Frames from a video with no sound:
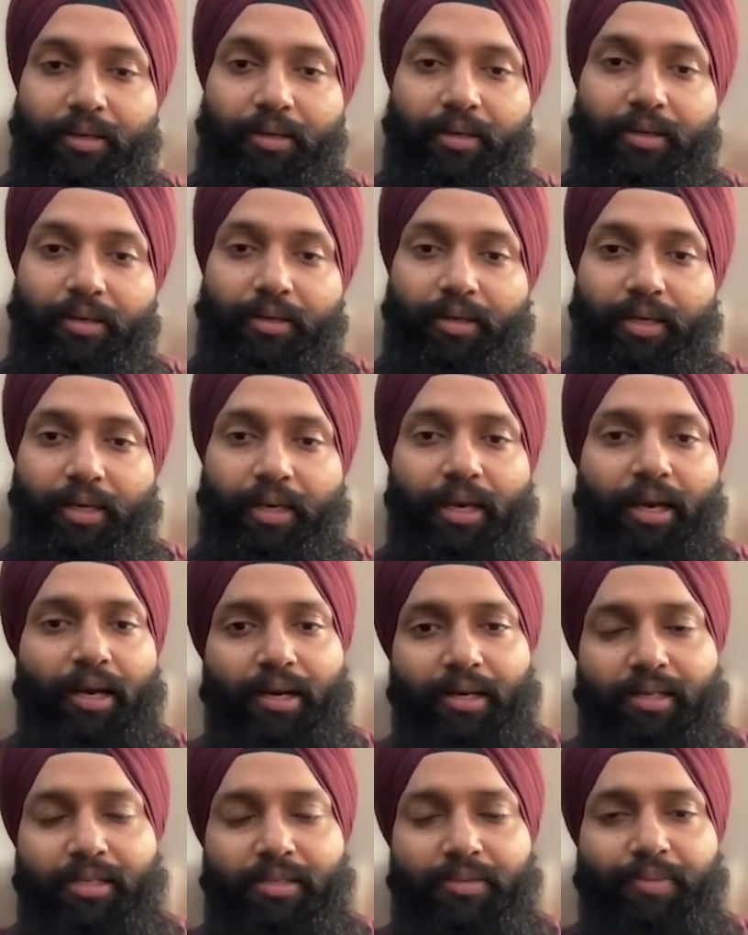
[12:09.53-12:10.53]
Yeah,
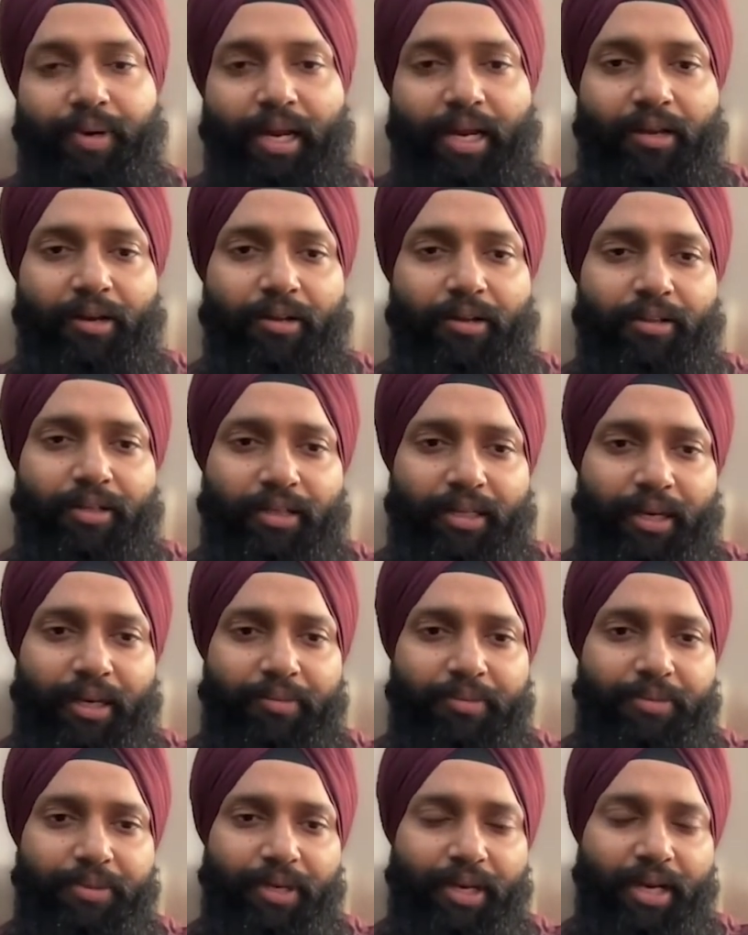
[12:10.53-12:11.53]
he's smiling all the time.
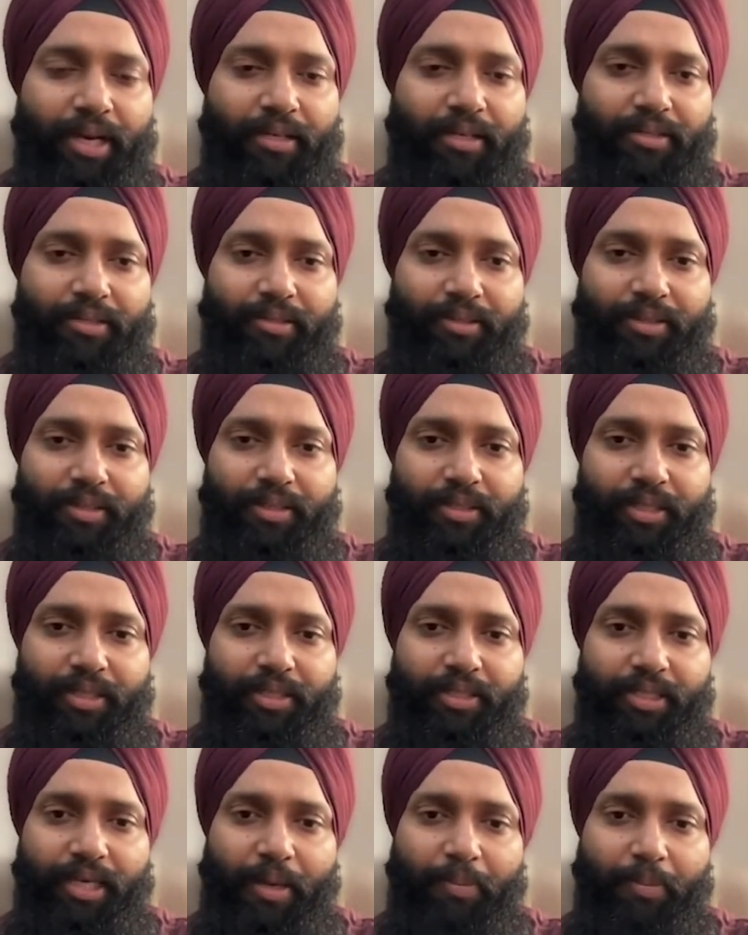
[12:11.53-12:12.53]
So yeah, he's such
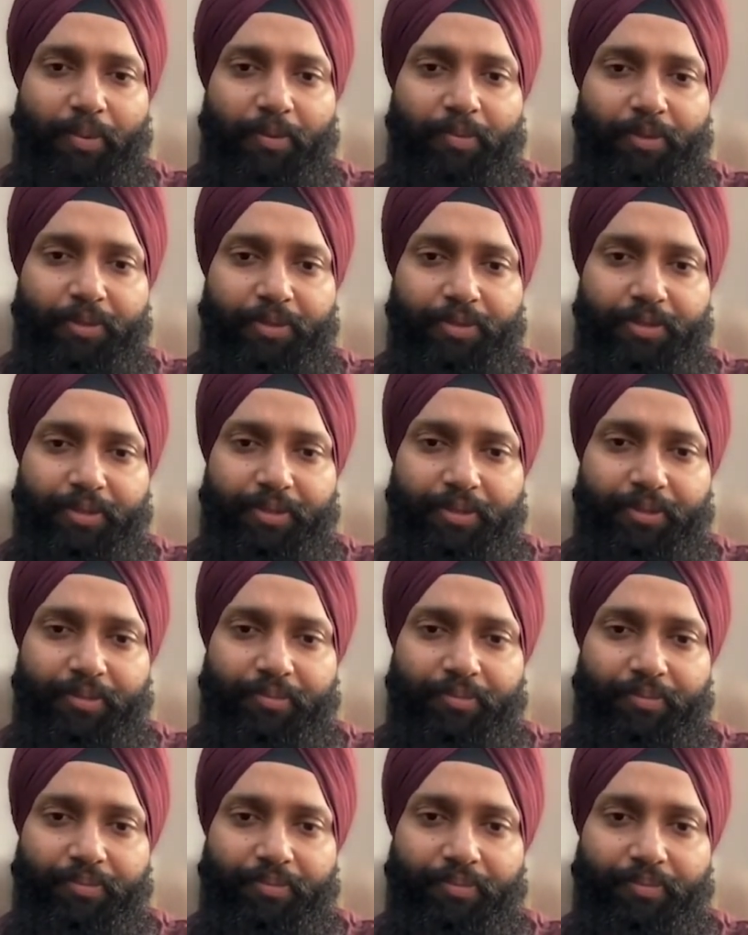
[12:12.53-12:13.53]
a happy person,
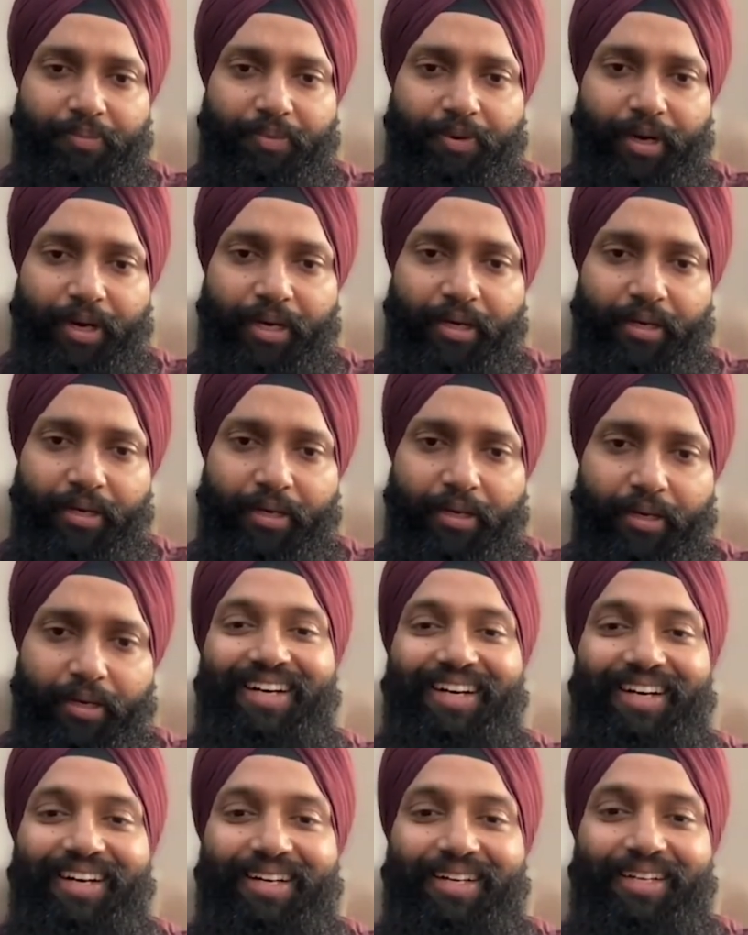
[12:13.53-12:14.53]
right?
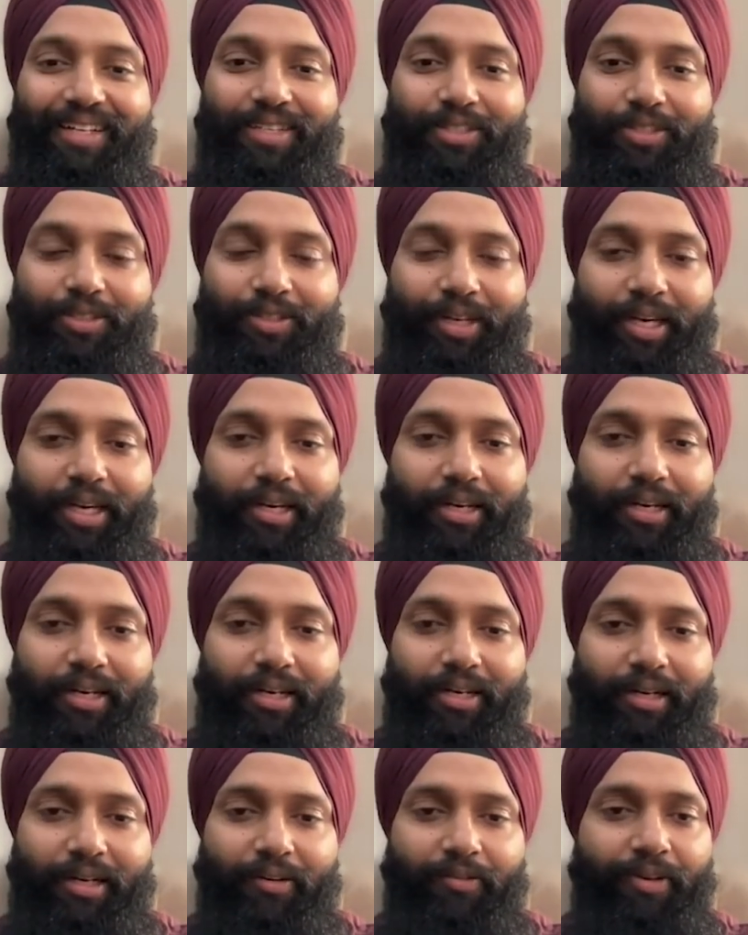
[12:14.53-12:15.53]
So here,
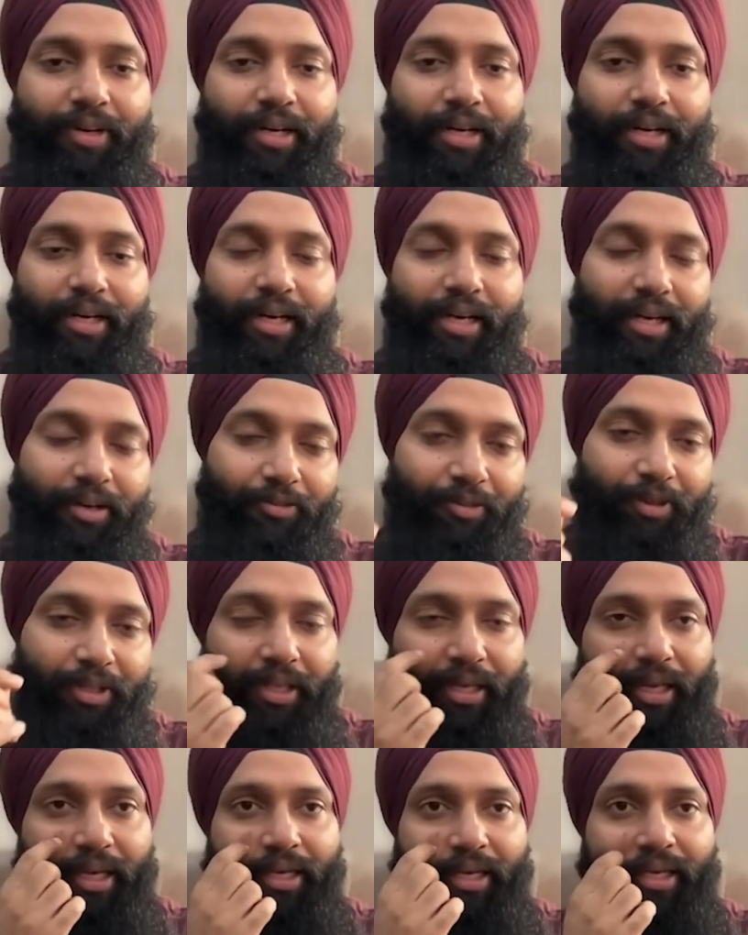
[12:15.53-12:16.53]
definitely we
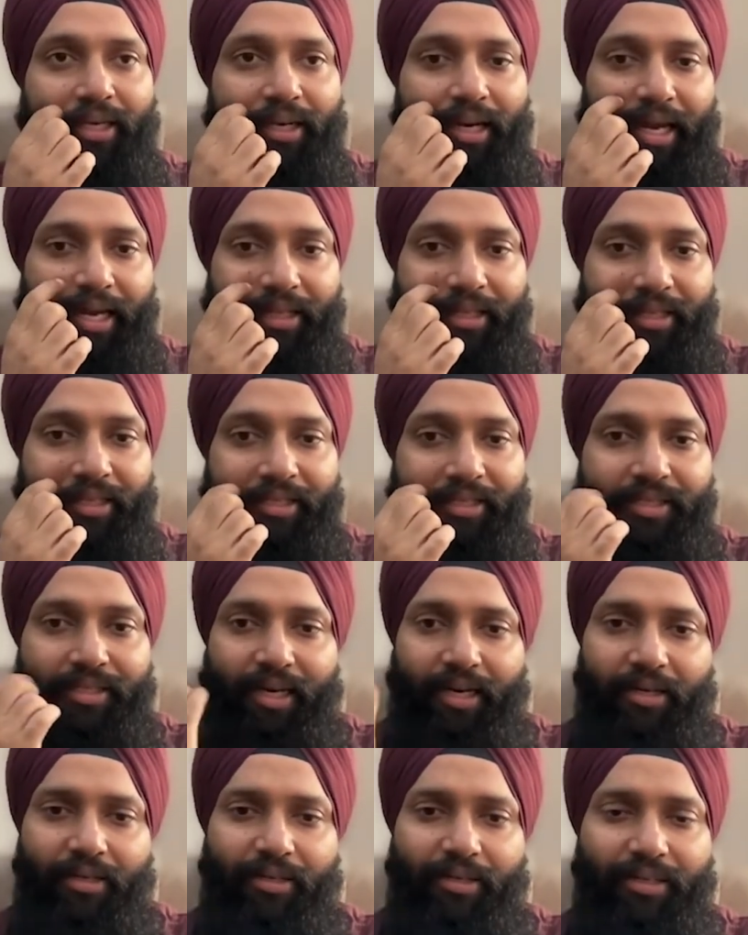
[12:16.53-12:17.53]
think like this
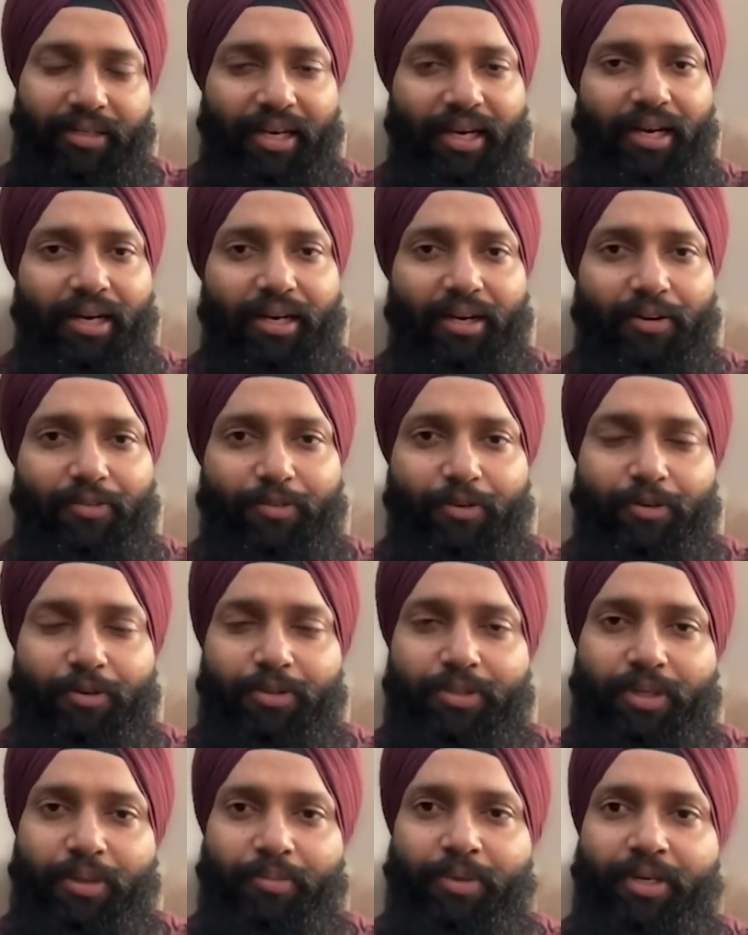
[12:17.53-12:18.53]
that, yeah, of course
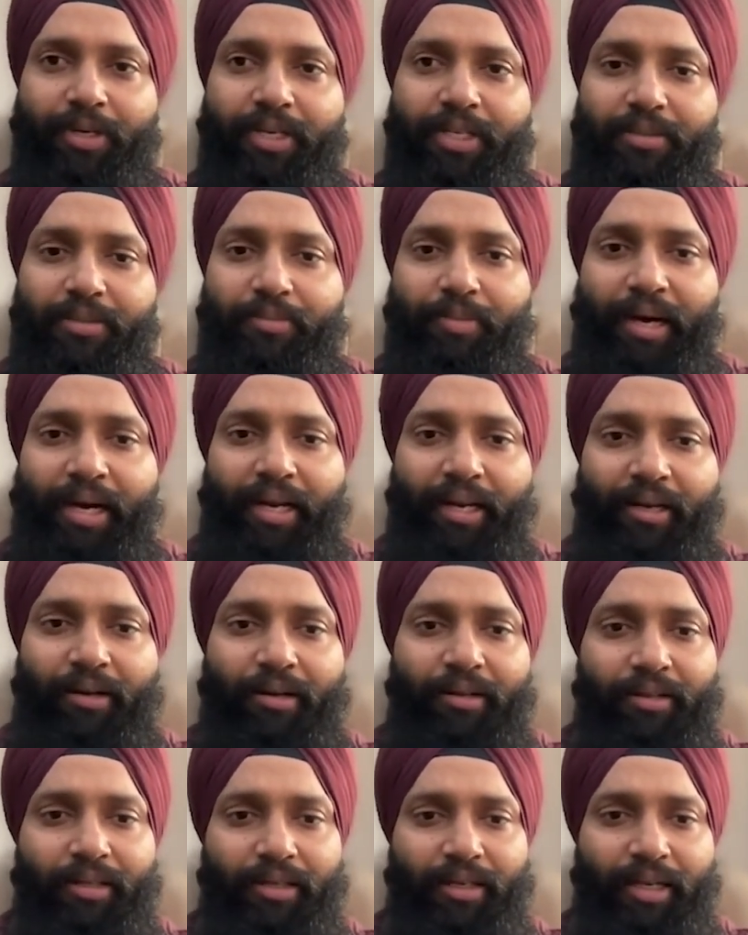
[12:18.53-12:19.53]
somebody is smiling all
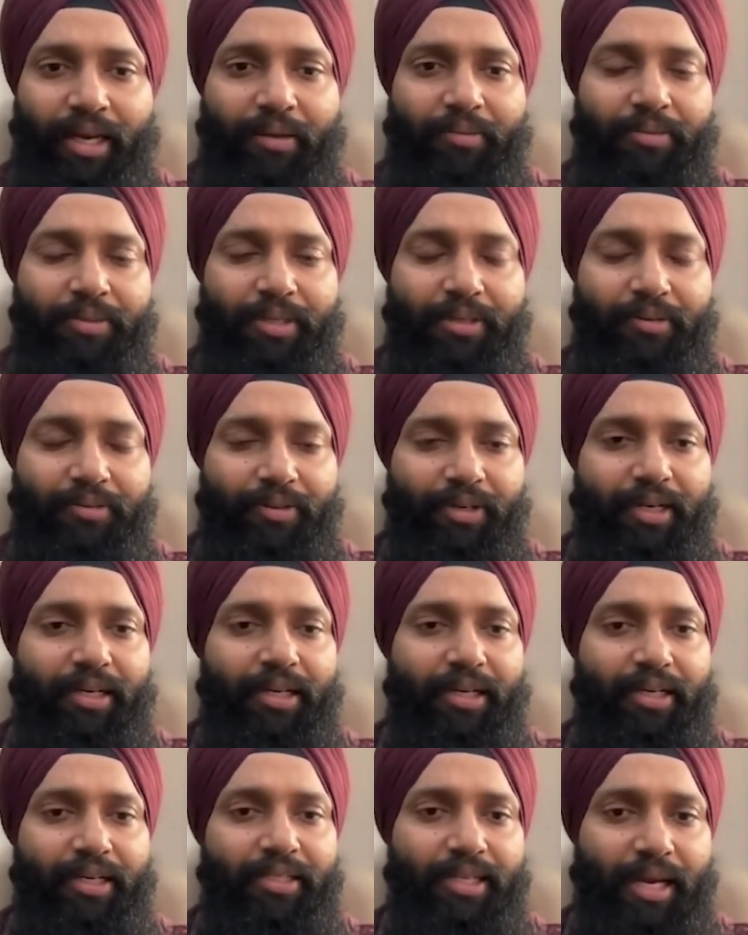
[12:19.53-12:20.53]
the time. Definitely
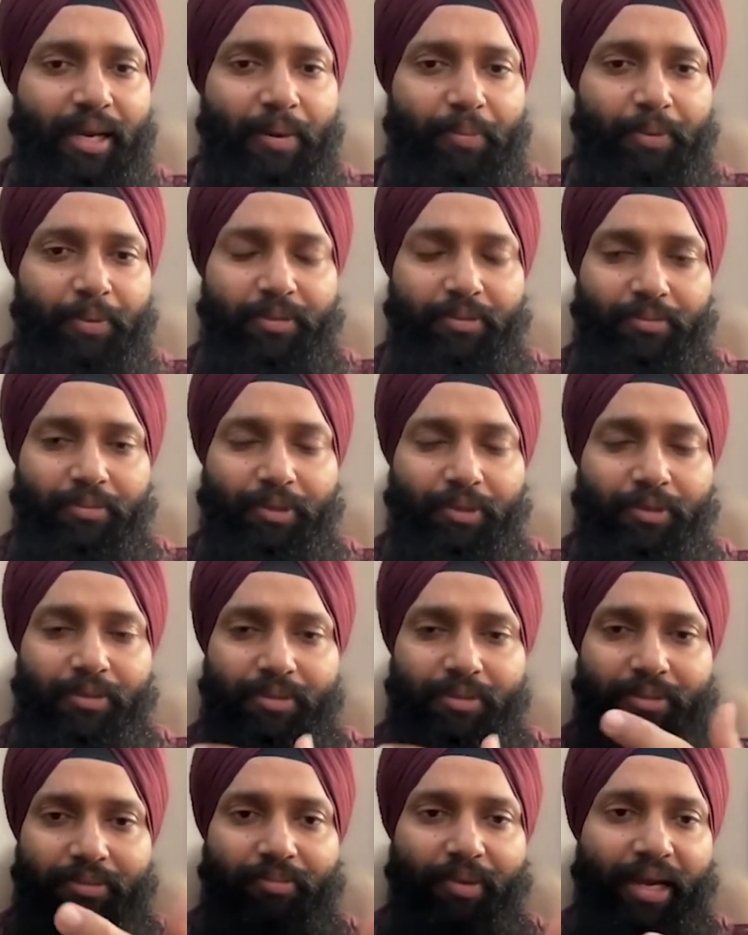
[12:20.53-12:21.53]
he's happy
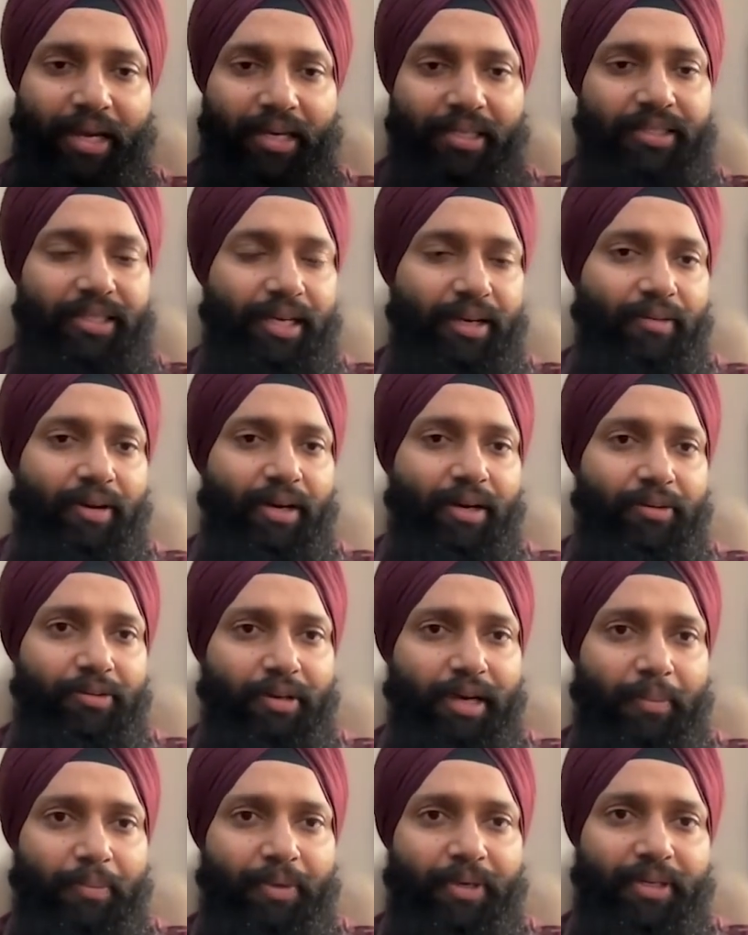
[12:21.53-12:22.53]
because smile is equivalent to
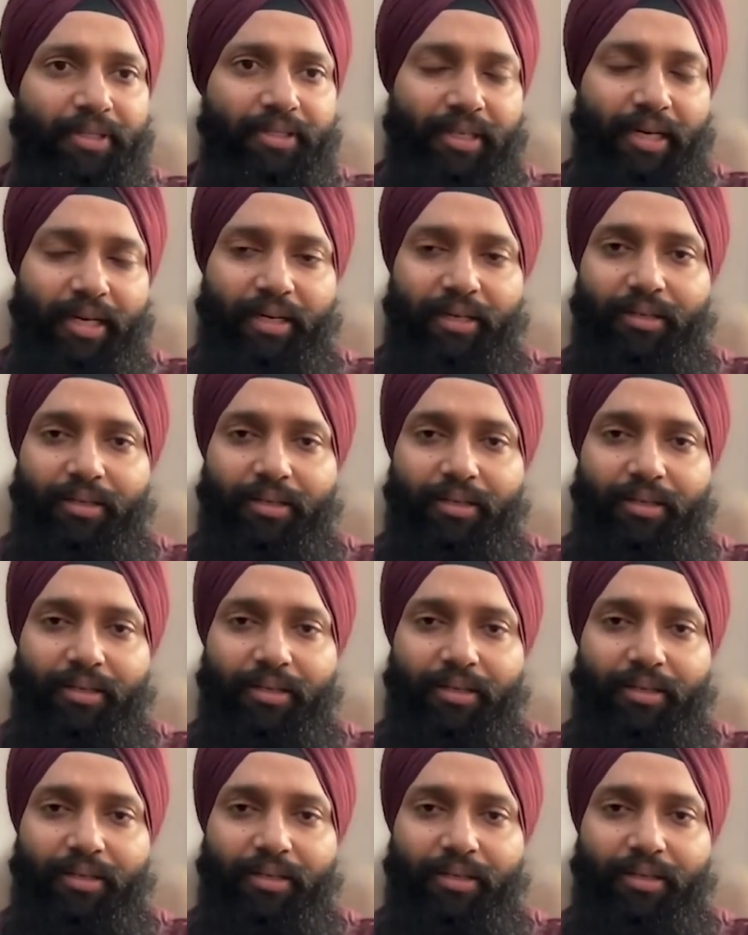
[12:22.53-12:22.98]
happiness, right?